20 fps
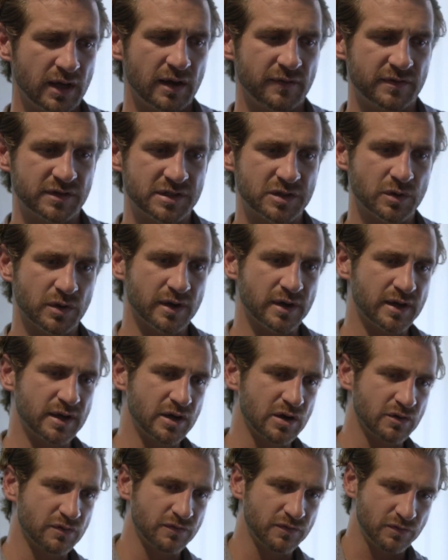If you see right
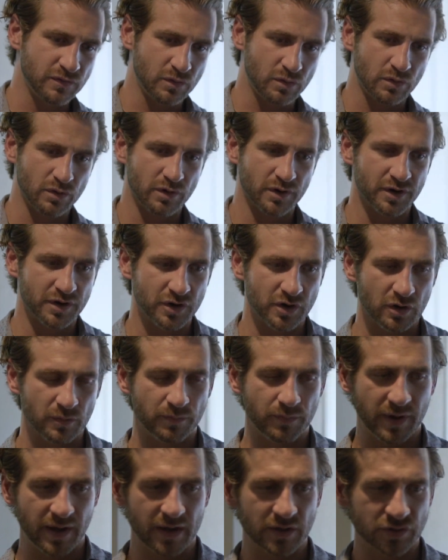here for your
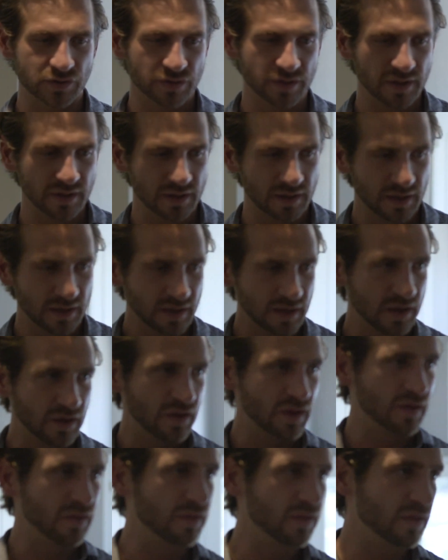pantry,
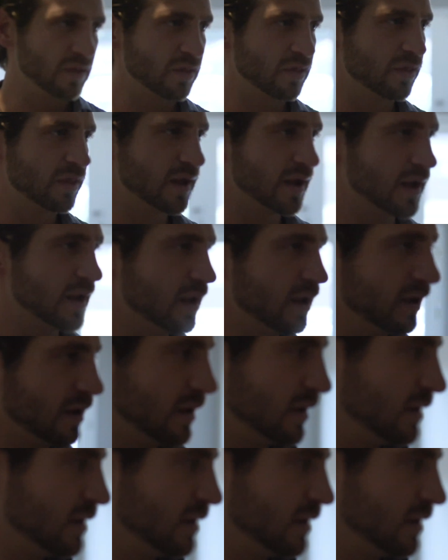then they